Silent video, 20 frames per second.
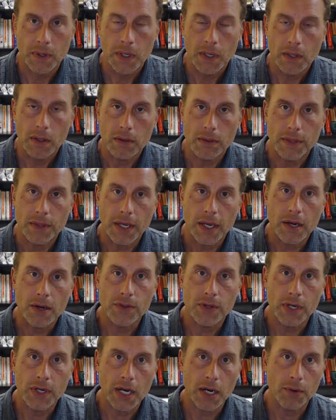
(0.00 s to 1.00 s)
And there the
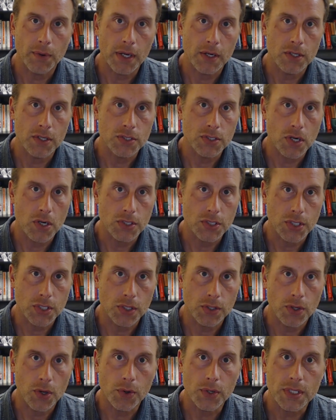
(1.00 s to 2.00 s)
narrator starts to
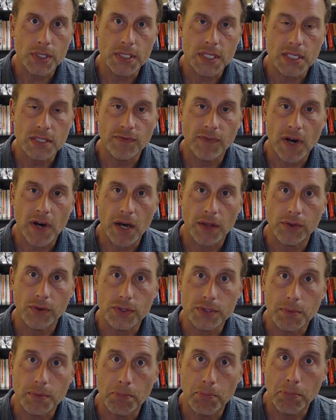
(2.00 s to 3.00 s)
notice his father's
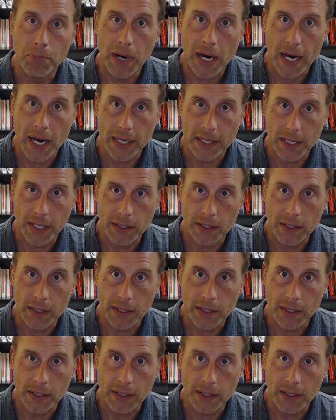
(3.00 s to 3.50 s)
body,